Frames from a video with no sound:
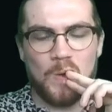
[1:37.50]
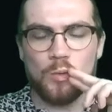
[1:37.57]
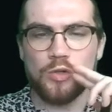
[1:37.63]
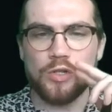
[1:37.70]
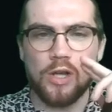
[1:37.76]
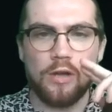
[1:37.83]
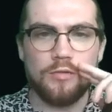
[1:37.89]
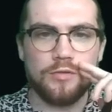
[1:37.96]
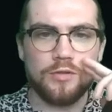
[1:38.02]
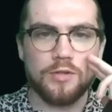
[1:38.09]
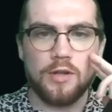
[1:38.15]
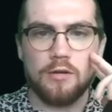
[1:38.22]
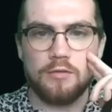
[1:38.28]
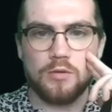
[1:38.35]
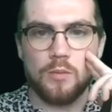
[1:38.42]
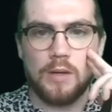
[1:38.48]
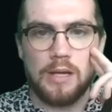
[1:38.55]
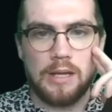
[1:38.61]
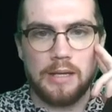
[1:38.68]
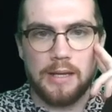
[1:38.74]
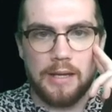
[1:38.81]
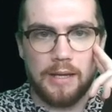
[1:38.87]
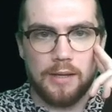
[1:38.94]
Dowser's there as well,
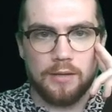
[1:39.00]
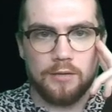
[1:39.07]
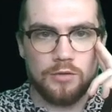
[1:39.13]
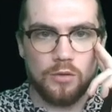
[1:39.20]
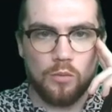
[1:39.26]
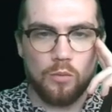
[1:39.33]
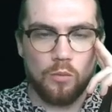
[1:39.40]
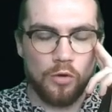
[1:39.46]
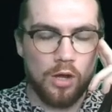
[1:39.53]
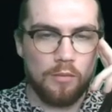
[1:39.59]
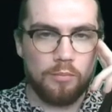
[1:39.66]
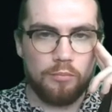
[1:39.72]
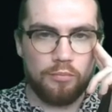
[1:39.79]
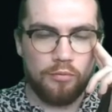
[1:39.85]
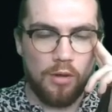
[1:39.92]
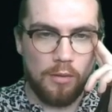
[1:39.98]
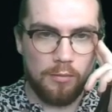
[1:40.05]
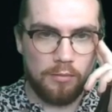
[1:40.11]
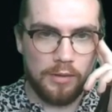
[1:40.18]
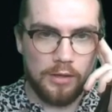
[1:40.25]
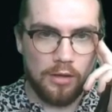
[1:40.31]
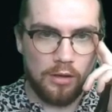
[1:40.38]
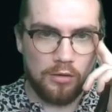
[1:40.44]
yeah. So we're
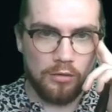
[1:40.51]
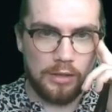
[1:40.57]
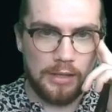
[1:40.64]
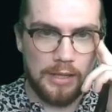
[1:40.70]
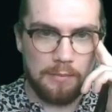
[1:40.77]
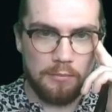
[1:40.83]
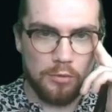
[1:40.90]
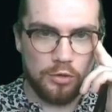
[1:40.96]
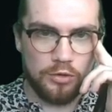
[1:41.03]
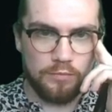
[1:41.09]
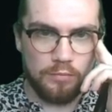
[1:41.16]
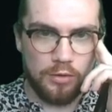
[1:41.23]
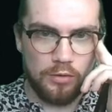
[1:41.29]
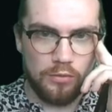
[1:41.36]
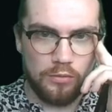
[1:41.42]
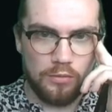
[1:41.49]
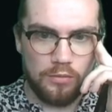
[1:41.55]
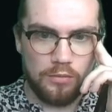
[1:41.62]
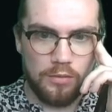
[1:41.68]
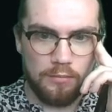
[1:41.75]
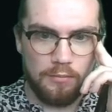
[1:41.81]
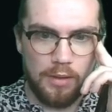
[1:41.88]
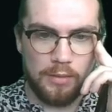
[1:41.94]
probably not going to get much blue,
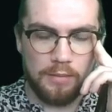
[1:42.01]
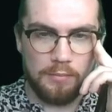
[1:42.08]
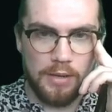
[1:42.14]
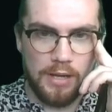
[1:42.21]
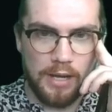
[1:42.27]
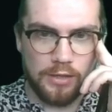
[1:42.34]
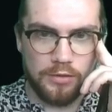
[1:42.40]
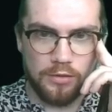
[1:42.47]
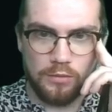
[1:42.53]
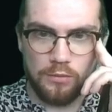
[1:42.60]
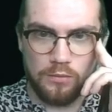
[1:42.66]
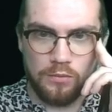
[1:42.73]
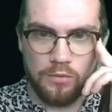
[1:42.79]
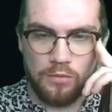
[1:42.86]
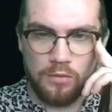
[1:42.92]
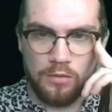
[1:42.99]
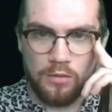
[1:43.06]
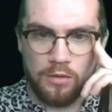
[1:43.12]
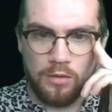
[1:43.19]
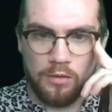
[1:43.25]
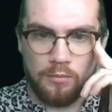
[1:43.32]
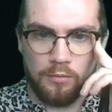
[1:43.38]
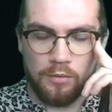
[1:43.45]
maybe in pack 2.
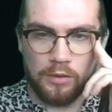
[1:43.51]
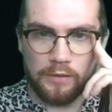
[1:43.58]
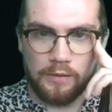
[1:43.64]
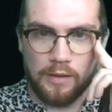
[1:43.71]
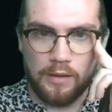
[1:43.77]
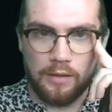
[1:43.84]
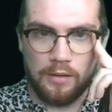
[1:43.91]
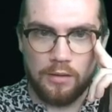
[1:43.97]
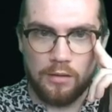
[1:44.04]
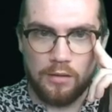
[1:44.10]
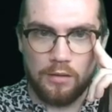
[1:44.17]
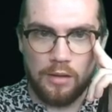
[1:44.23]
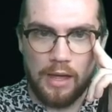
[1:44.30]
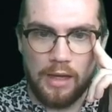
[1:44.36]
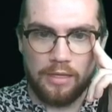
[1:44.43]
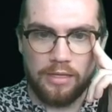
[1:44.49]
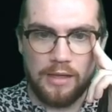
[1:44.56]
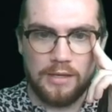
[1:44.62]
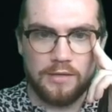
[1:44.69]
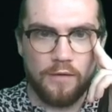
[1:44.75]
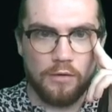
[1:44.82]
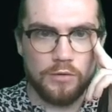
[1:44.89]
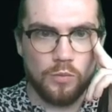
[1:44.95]
But I think
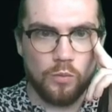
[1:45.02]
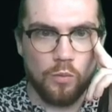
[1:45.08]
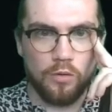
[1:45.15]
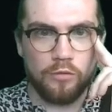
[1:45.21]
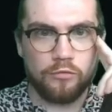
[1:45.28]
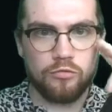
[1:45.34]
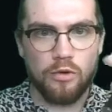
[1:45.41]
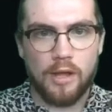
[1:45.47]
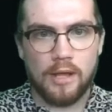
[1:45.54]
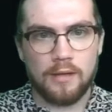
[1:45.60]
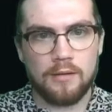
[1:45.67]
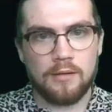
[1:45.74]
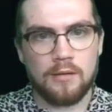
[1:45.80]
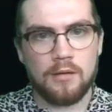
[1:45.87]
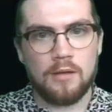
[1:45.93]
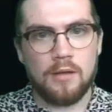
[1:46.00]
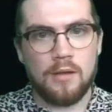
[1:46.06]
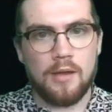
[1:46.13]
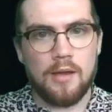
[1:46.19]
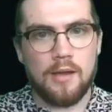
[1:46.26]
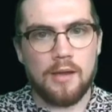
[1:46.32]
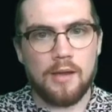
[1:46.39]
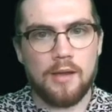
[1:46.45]
Teferi's worth trying.
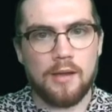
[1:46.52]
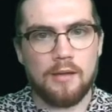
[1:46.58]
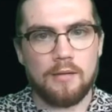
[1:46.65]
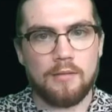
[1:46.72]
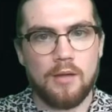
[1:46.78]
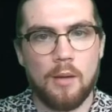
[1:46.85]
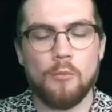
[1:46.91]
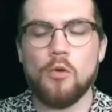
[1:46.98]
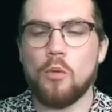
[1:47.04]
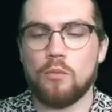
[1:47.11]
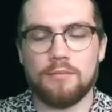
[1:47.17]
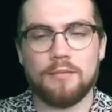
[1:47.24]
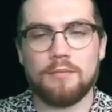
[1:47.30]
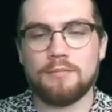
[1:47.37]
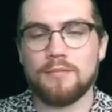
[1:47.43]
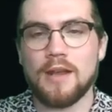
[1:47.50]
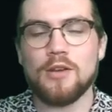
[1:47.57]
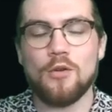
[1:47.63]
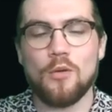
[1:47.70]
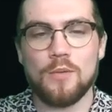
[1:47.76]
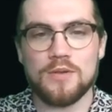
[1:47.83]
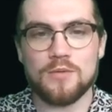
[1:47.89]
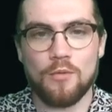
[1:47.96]
I know
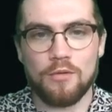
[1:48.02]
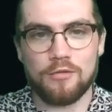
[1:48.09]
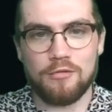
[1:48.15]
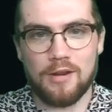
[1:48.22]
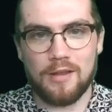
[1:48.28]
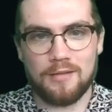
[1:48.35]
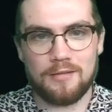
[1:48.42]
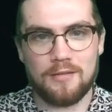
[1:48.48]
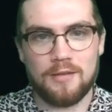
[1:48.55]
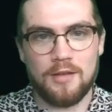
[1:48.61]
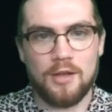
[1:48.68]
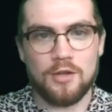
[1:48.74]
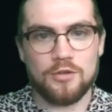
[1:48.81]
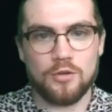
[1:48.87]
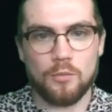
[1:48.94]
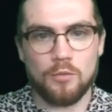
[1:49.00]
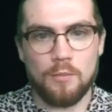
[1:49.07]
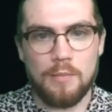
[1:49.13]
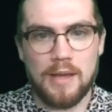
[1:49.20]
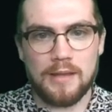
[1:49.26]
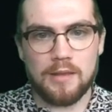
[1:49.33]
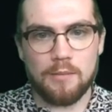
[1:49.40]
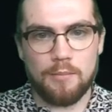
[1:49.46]
he's worth trying. So we'll
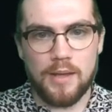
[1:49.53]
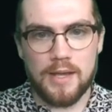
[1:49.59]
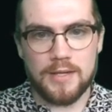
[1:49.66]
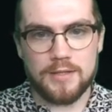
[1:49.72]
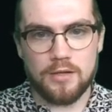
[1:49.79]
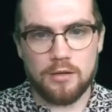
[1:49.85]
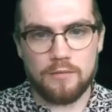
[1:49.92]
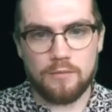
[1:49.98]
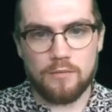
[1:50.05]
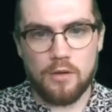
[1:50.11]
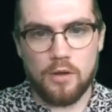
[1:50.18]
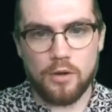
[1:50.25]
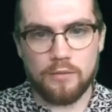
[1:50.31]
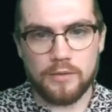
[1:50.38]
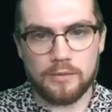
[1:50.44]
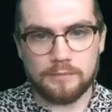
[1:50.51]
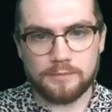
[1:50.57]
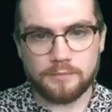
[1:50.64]
make the best out of it.